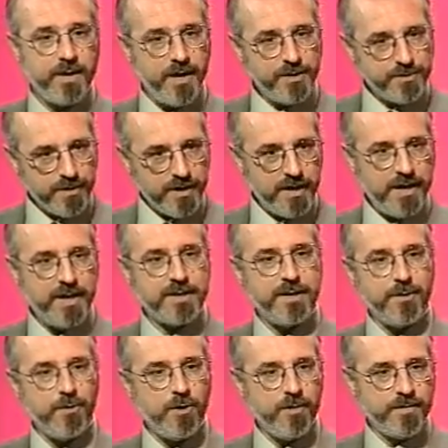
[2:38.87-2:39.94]

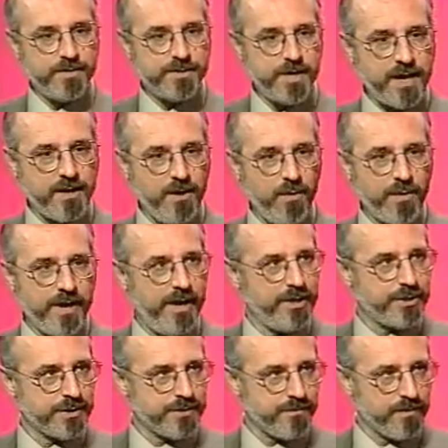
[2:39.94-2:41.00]
interconnecting all these 10
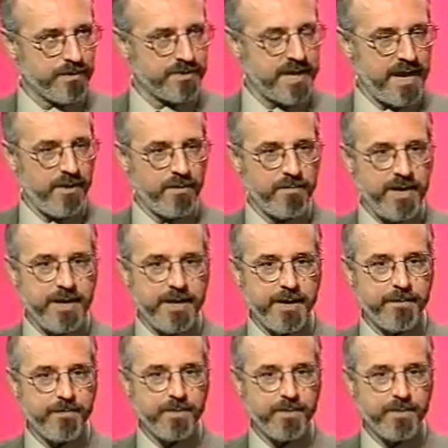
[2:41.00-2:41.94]
locations for a town meeting,